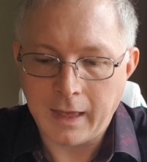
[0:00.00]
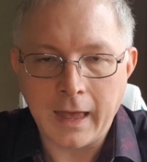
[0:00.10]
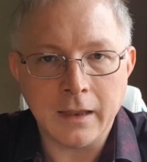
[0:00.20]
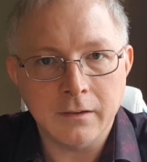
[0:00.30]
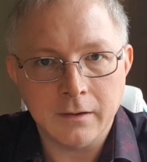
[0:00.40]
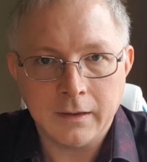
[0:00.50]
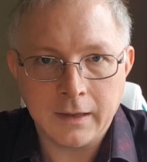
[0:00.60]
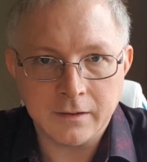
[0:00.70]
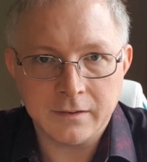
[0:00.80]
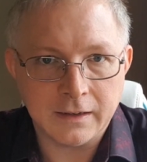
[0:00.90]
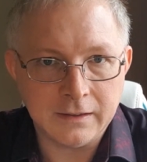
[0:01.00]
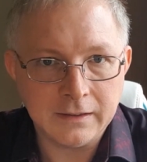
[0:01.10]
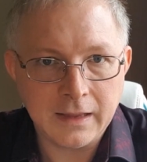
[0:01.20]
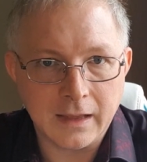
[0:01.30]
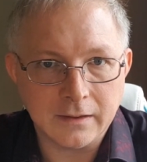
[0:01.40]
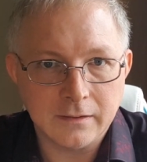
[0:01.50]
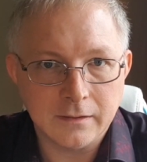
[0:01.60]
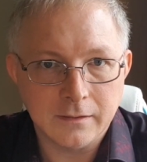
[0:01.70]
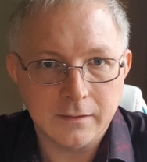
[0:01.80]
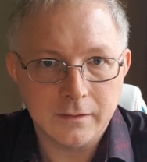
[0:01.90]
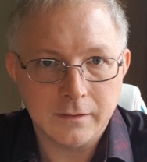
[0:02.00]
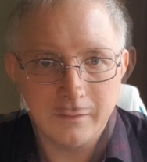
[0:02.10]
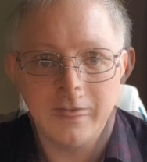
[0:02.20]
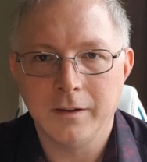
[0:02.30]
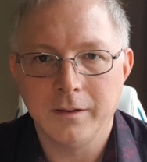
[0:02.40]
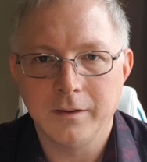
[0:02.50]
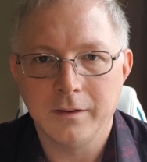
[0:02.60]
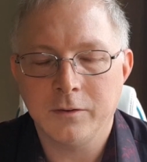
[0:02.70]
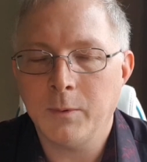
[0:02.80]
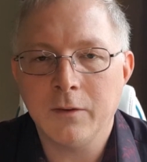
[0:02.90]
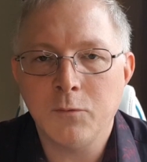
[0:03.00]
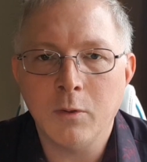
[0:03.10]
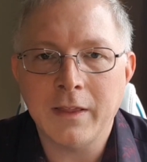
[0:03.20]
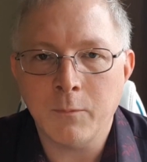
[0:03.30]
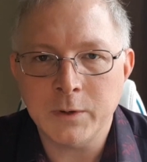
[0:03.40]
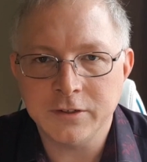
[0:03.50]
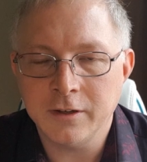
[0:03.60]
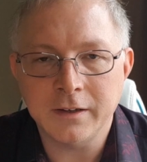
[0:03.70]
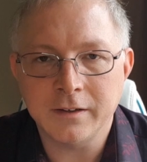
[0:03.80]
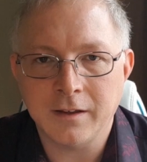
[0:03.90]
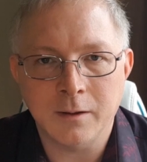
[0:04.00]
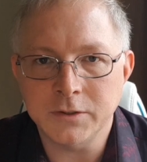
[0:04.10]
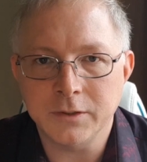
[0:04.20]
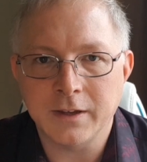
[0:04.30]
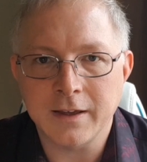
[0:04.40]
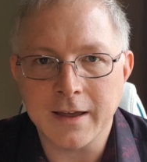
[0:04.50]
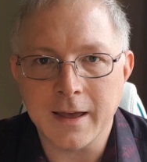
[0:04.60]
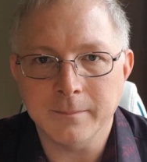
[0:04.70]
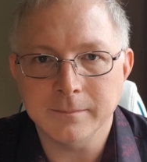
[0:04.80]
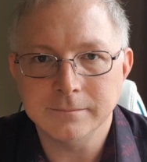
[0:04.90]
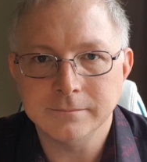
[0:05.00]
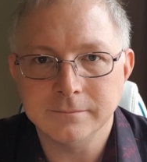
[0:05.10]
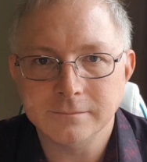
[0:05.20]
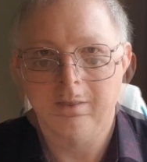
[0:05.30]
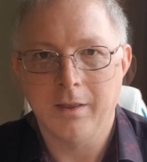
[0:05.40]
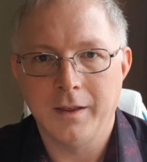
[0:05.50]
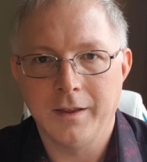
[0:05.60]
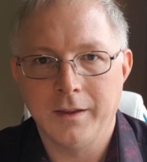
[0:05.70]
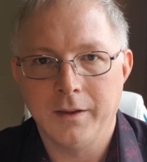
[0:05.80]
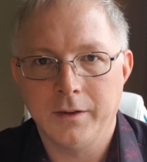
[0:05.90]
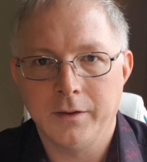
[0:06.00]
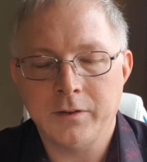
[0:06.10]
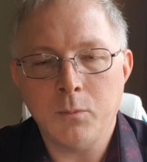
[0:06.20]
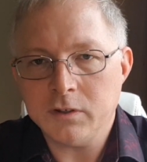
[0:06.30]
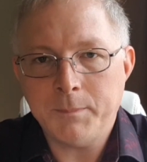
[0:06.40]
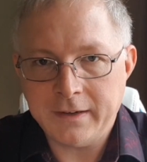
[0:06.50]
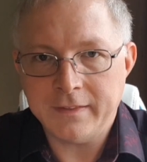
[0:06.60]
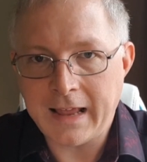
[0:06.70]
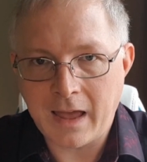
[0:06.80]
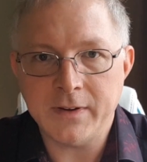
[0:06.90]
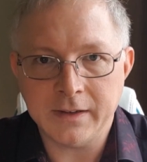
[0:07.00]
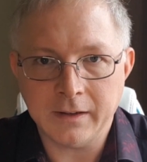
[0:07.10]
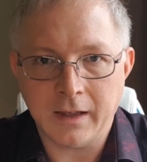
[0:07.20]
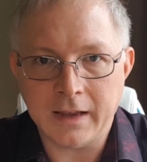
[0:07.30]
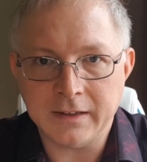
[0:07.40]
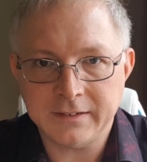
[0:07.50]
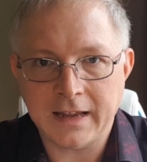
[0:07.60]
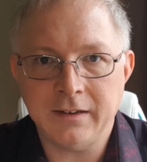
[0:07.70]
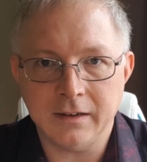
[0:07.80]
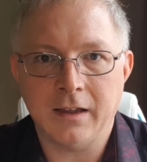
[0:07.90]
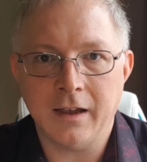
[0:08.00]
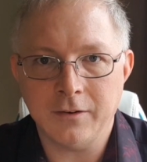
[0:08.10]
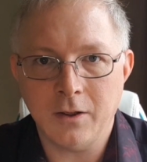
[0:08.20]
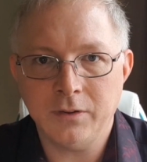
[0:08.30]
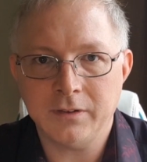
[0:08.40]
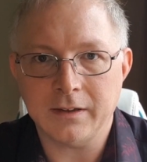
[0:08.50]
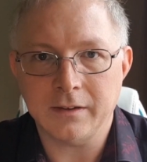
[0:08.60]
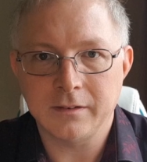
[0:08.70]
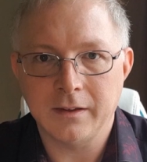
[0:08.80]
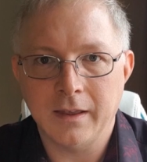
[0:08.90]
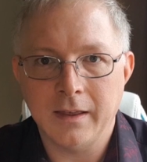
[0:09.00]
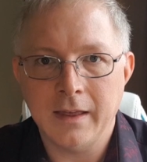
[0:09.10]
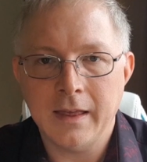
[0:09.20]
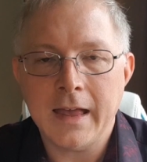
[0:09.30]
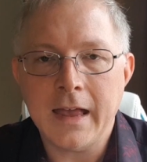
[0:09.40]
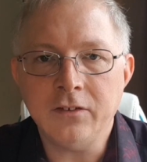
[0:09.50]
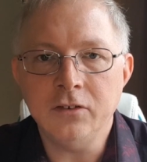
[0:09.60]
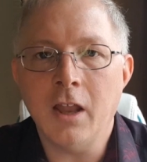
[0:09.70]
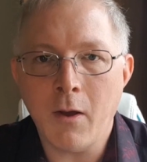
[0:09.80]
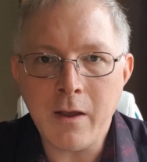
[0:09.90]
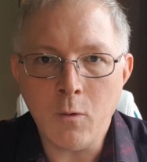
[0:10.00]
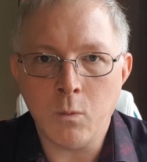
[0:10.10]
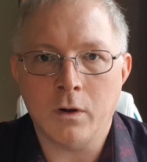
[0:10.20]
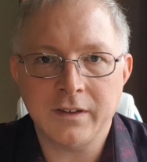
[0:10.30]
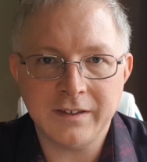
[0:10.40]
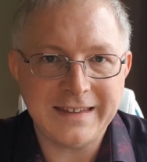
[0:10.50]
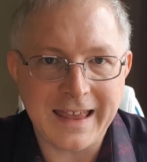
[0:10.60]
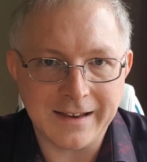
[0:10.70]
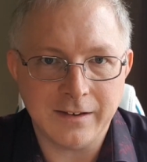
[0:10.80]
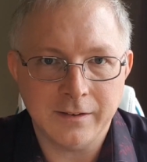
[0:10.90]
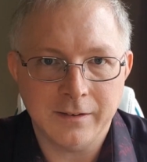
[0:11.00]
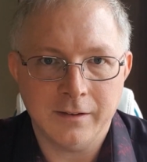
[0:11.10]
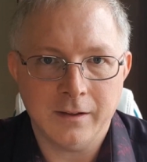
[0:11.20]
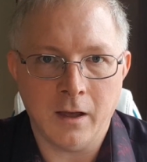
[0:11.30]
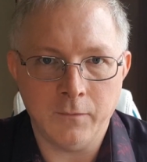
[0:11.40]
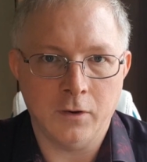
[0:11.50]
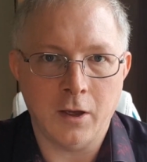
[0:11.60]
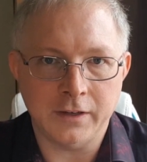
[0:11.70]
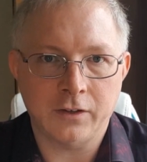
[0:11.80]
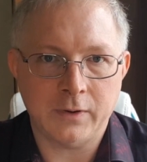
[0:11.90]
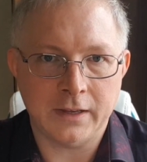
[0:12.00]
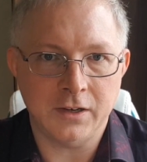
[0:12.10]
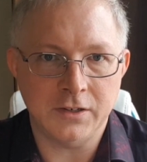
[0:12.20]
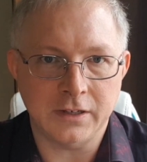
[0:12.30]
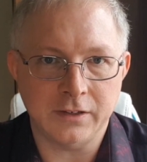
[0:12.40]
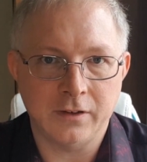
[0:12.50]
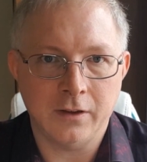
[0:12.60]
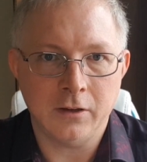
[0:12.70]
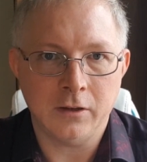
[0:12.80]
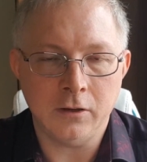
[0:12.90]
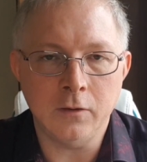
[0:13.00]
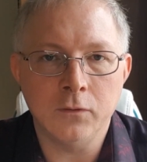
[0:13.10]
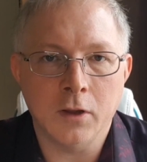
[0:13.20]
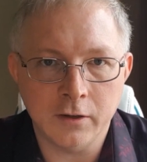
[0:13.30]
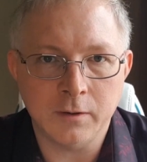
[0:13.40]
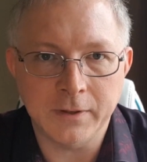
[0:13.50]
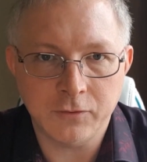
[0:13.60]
and kinesthetic test. So out of all that, which learning style would you say I am? So what's better than having a static diagnosis is knowing what set of learning strategies you've learned to be